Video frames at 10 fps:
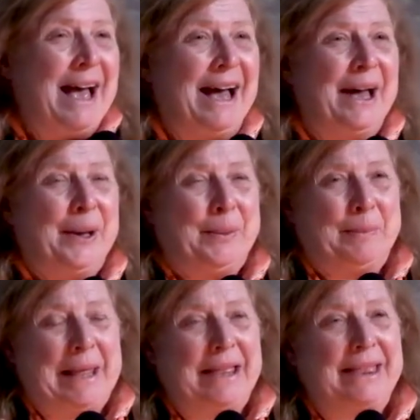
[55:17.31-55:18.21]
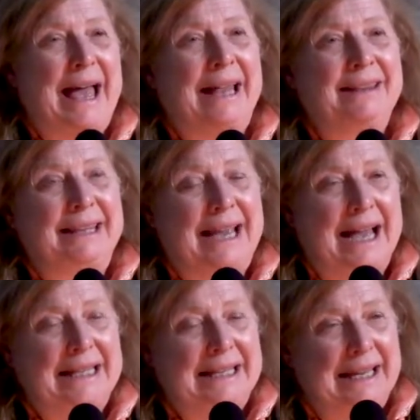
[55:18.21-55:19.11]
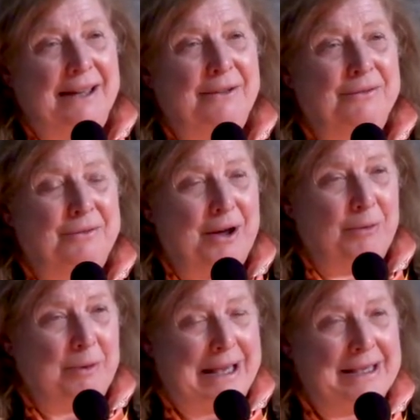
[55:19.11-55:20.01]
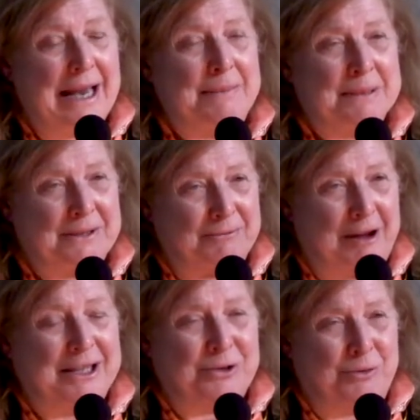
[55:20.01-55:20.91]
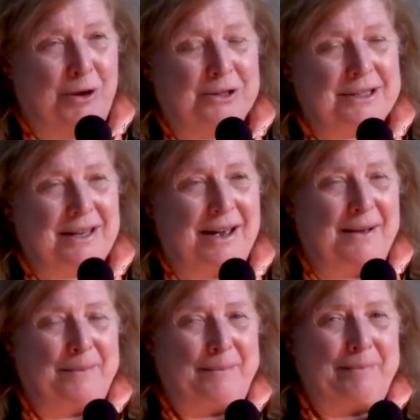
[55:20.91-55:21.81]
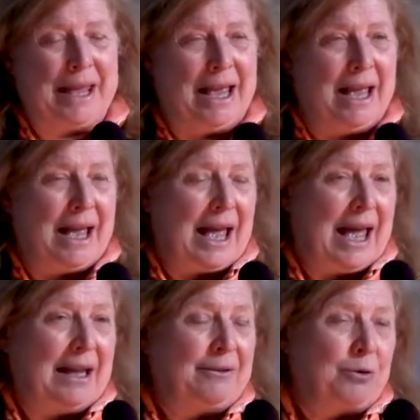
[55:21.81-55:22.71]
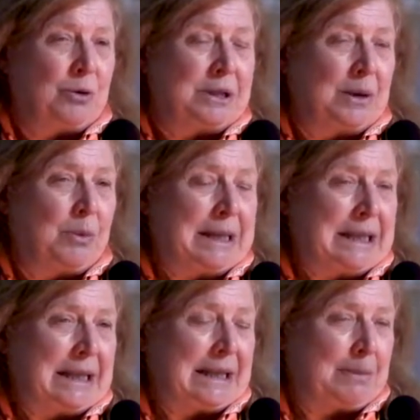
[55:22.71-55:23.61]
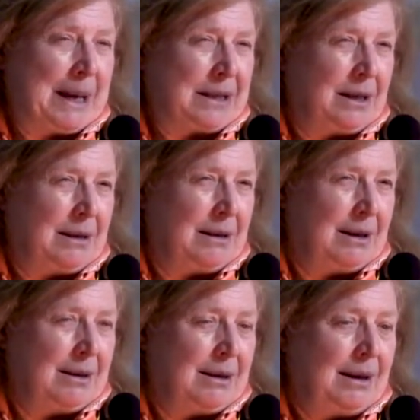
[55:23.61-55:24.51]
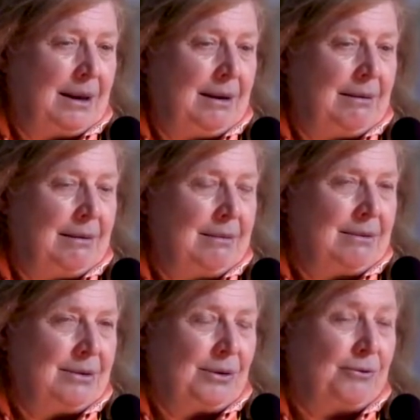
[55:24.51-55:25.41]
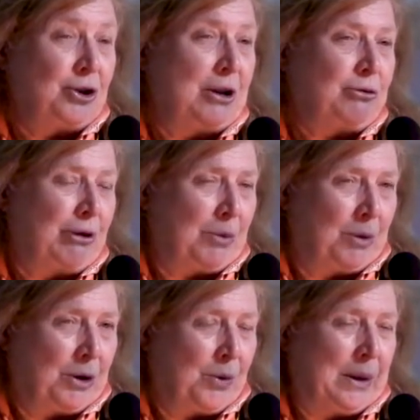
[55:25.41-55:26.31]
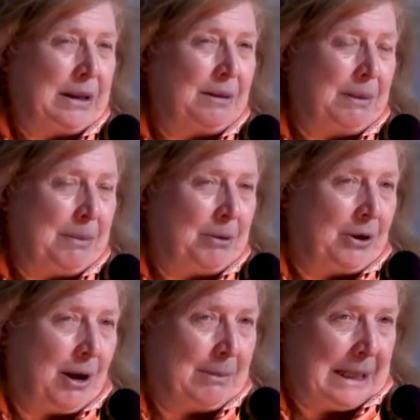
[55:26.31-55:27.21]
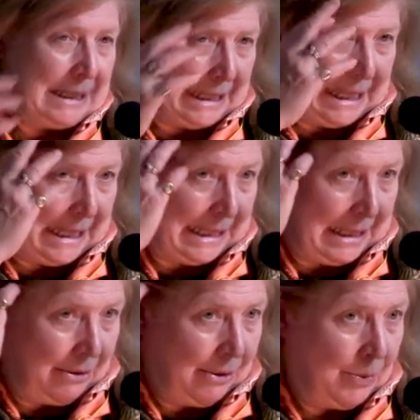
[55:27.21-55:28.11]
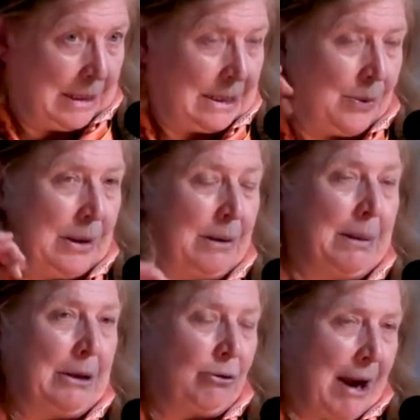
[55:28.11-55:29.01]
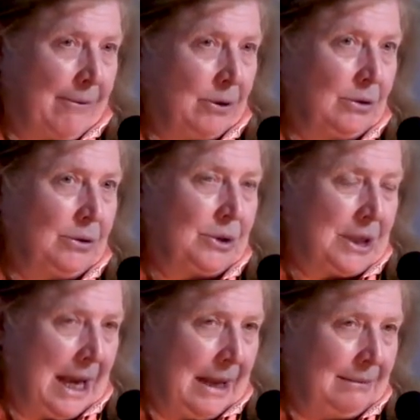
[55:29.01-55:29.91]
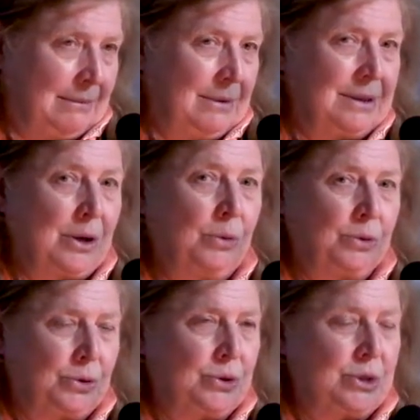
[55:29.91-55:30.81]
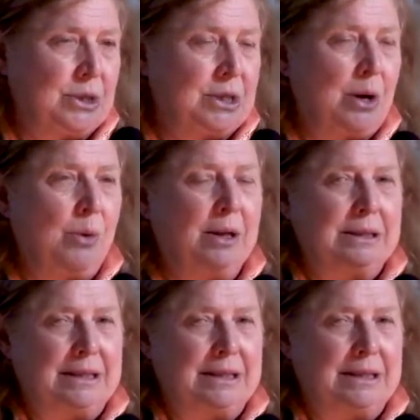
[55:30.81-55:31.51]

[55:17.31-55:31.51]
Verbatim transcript: Um, that the idea of uh, types of restaurants, um, and of course, it wasn't expected that the sort of gentry were going to be predominantly eating there. It was going to be travelers and the soldiers and so on.